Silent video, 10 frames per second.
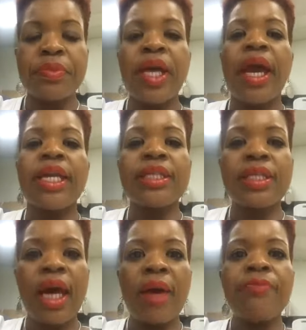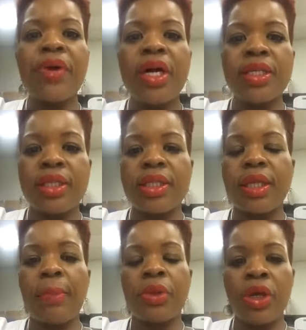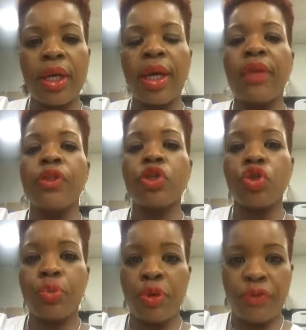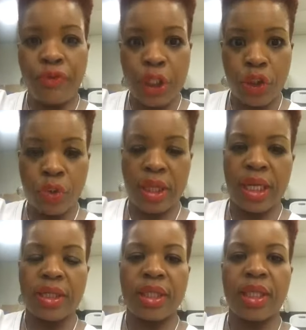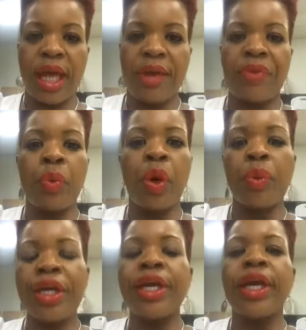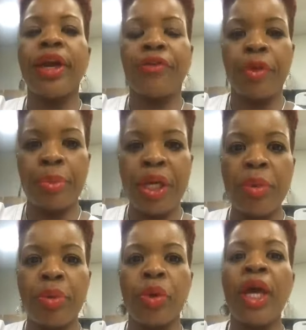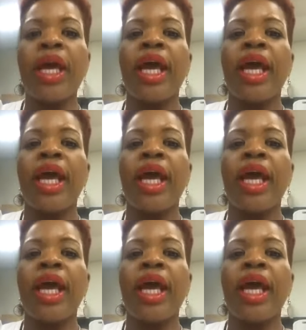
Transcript: And it's time for us to stop looking at the superficial things in life and what we can get from people